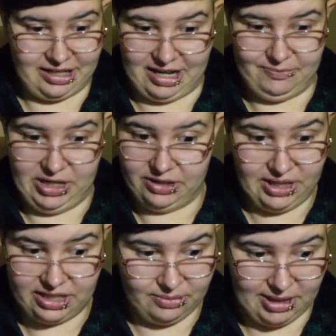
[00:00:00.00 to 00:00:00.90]
I've been
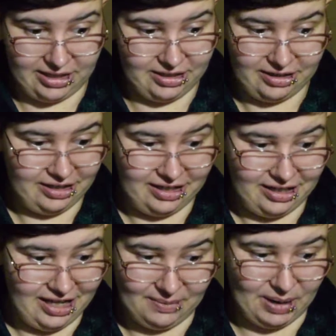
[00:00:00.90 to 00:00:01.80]
doing too much
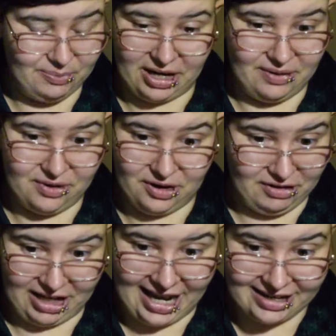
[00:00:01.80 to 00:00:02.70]
and my brain won't
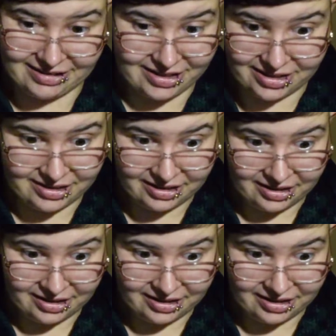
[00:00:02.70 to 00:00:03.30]
relax.